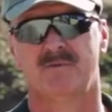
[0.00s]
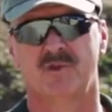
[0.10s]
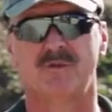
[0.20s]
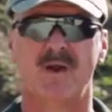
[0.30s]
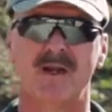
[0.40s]

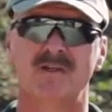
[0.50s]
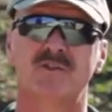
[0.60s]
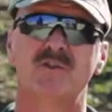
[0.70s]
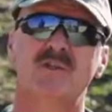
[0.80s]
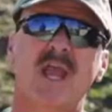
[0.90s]
Surefire
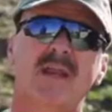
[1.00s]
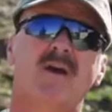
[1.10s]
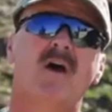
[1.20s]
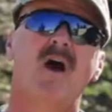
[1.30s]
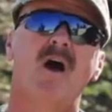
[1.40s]
Institute's had a
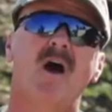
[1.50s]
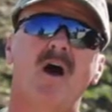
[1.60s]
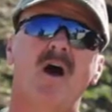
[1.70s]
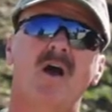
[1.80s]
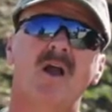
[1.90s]

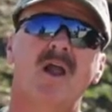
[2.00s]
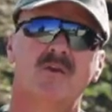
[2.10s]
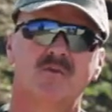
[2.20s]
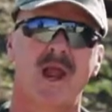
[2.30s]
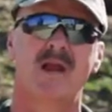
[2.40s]
long
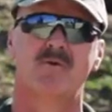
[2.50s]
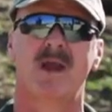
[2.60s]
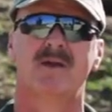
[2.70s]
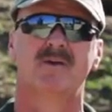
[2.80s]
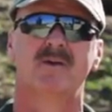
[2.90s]
track
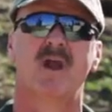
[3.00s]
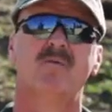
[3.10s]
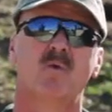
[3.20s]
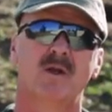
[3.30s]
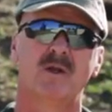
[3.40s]
record
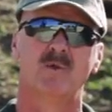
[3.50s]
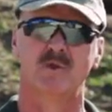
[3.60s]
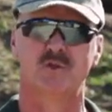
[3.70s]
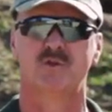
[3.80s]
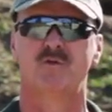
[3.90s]
of working
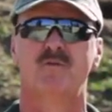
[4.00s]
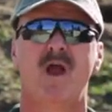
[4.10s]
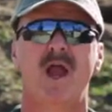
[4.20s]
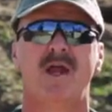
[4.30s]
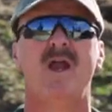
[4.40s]
with
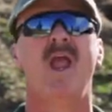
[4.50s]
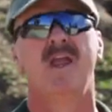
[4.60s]
Surefire,